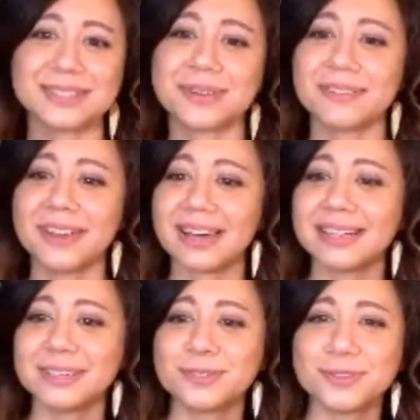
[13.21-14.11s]
so I've got
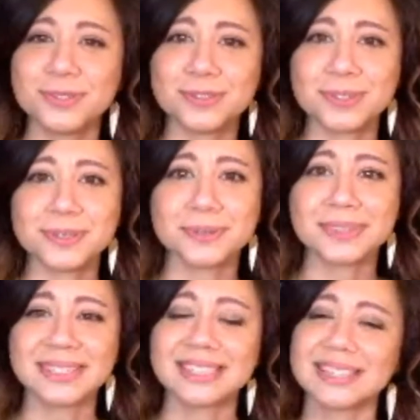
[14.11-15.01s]
to introduce you
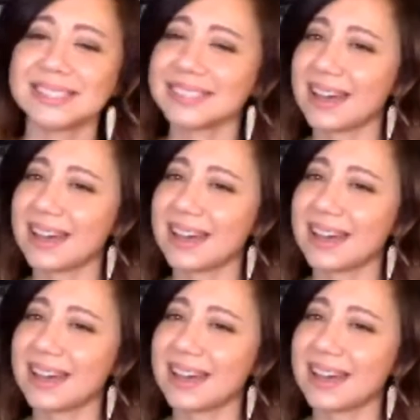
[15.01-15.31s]
to this